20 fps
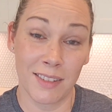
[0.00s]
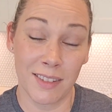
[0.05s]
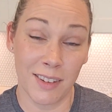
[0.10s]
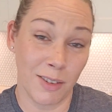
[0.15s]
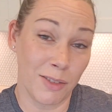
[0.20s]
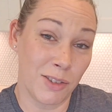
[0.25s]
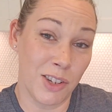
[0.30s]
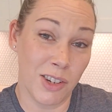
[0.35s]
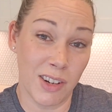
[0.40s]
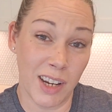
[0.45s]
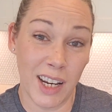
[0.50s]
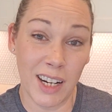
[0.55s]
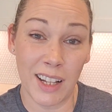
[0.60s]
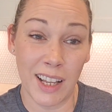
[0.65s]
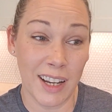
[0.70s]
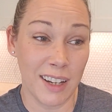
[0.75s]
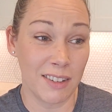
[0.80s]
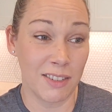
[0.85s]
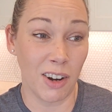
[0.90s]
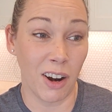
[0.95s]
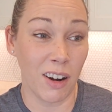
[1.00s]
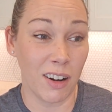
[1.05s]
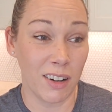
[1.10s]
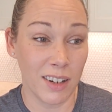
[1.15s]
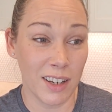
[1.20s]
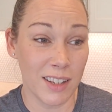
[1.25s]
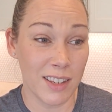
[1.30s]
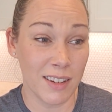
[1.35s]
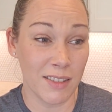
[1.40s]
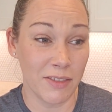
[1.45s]
don't you need like
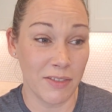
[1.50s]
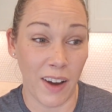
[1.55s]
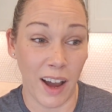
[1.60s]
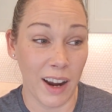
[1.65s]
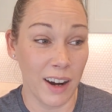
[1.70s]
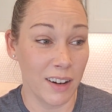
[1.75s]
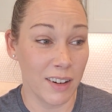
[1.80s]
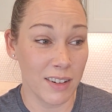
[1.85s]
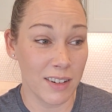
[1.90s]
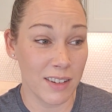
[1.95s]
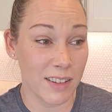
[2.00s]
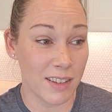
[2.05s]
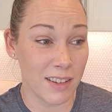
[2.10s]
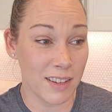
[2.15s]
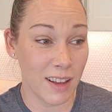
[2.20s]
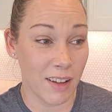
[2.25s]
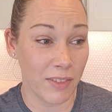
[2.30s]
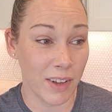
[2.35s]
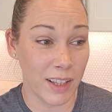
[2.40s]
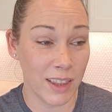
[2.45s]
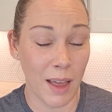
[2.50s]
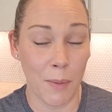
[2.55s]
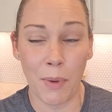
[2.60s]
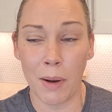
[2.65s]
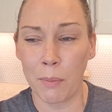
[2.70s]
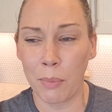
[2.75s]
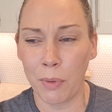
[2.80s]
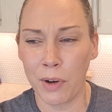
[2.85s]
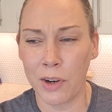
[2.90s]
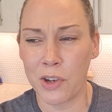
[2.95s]
darkness and fires and stuff like that? But
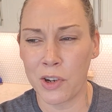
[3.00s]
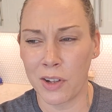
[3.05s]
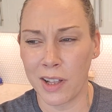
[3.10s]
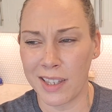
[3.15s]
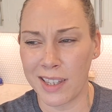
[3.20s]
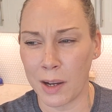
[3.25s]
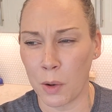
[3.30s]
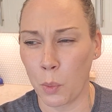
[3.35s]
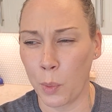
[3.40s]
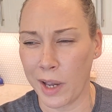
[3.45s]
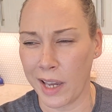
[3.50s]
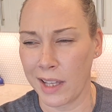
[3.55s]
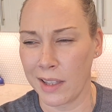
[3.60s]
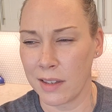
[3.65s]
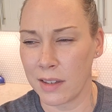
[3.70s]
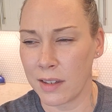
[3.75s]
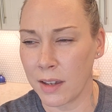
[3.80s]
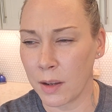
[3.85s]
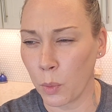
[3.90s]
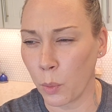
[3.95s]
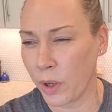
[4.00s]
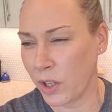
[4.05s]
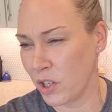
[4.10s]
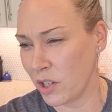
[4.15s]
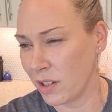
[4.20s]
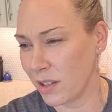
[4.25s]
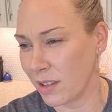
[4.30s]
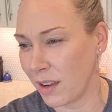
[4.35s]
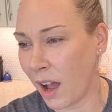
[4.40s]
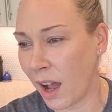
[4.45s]
I'm pretty sure that's like Wiccans and
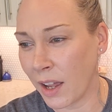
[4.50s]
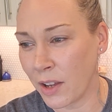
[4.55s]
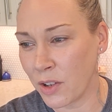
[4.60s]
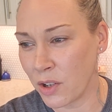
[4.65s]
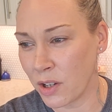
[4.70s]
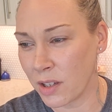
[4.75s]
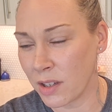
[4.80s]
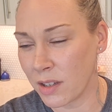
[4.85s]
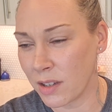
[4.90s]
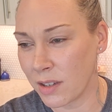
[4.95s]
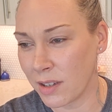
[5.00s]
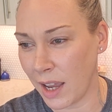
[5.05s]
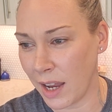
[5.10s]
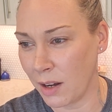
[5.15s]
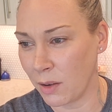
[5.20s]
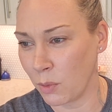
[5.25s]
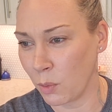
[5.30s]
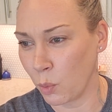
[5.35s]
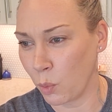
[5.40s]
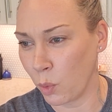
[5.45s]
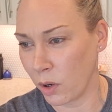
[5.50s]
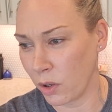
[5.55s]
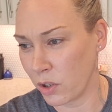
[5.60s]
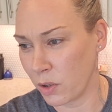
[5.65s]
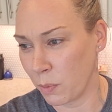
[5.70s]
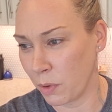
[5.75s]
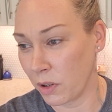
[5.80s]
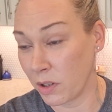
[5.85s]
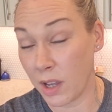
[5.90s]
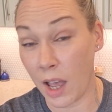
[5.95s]
witches, not just Satan
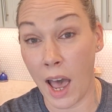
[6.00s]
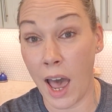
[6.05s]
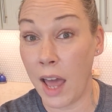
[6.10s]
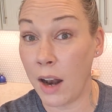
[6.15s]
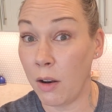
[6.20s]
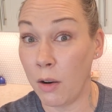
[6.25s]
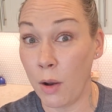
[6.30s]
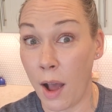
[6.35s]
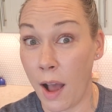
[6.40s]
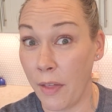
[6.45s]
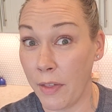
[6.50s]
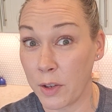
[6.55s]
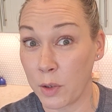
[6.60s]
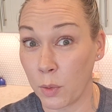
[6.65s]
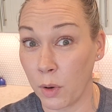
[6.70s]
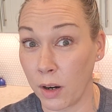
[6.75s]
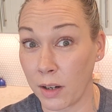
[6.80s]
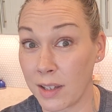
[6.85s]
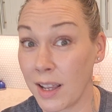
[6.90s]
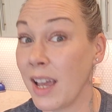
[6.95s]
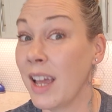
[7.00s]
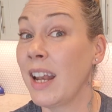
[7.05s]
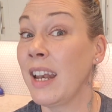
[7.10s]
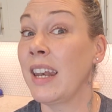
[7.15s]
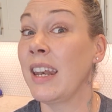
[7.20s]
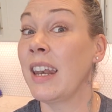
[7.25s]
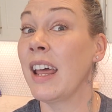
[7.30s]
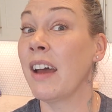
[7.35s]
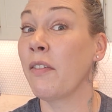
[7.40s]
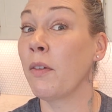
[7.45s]
worshippers. I don't know how this works.
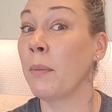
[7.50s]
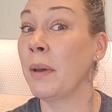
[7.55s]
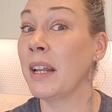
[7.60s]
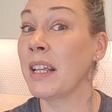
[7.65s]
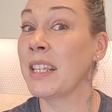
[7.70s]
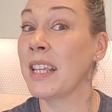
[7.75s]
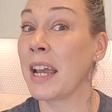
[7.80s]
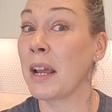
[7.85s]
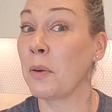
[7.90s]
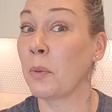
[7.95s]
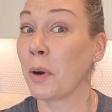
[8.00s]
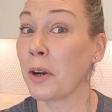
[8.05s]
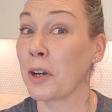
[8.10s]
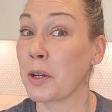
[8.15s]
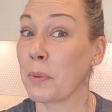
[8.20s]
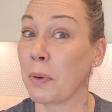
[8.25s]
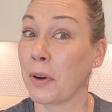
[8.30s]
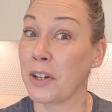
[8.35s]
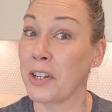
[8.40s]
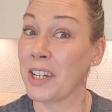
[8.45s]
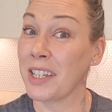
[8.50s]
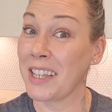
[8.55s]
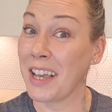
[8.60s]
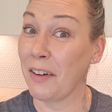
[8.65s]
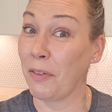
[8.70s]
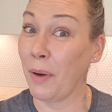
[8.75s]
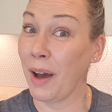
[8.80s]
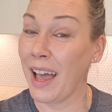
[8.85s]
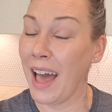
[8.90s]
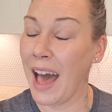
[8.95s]
Never been a Satan worshiper, just
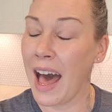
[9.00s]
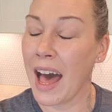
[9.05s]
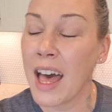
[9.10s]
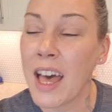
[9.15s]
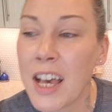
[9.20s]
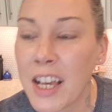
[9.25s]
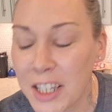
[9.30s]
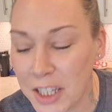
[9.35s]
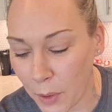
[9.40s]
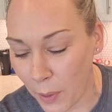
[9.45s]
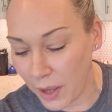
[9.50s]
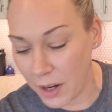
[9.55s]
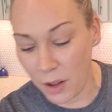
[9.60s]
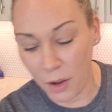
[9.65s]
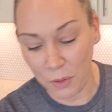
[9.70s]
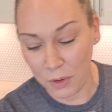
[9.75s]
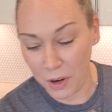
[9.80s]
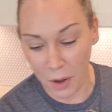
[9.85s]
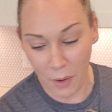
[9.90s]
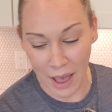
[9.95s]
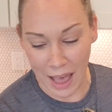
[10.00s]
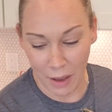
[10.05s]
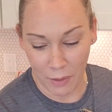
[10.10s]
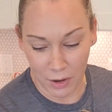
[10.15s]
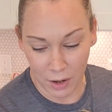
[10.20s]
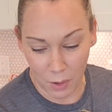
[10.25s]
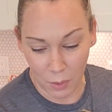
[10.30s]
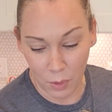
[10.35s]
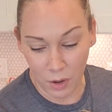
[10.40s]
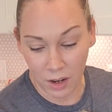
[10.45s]
FYI. So I don't know how
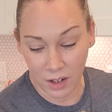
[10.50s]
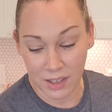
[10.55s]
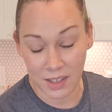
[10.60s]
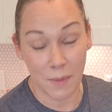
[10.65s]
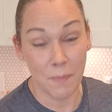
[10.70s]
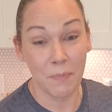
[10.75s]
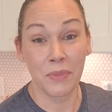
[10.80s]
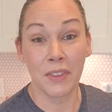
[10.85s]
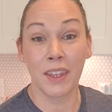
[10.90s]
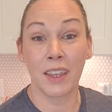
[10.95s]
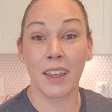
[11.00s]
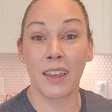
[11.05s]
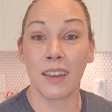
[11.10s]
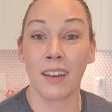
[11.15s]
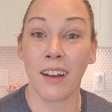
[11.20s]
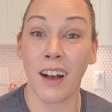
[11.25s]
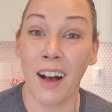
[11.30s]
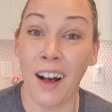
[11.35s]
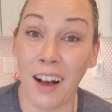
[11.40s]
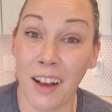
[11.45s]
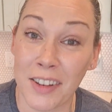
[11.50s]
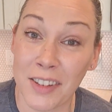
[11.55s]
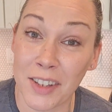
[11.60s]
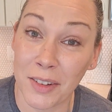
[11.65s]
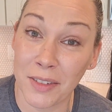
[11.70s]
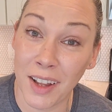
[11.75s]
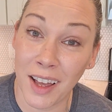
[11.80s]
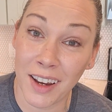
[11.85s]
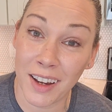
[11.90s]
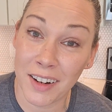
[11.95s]
it all works. Also,
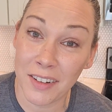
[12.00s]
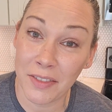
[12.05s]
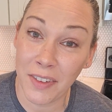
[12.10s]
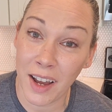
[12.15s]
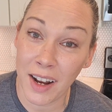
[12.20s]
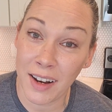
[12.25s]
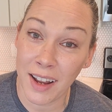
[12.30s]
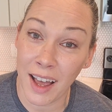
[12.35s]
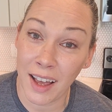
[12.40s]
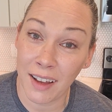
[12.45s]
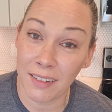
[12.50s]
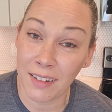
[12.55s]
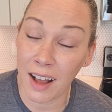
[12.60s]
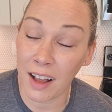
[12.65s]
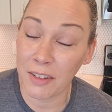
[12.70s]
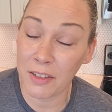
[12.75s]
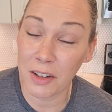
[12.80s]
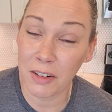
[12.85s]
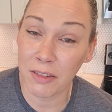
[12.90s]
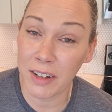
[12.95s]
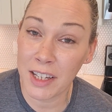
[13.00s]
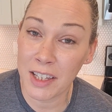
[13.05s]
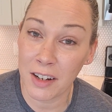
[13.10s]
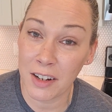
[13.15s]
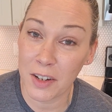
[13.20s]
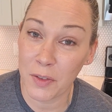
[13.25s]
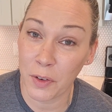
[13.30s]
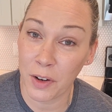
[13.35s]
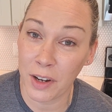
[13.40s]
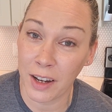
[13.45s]
I'm not gonna find out. I'll do
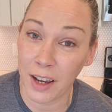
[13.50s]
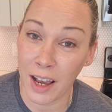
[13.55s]
research for you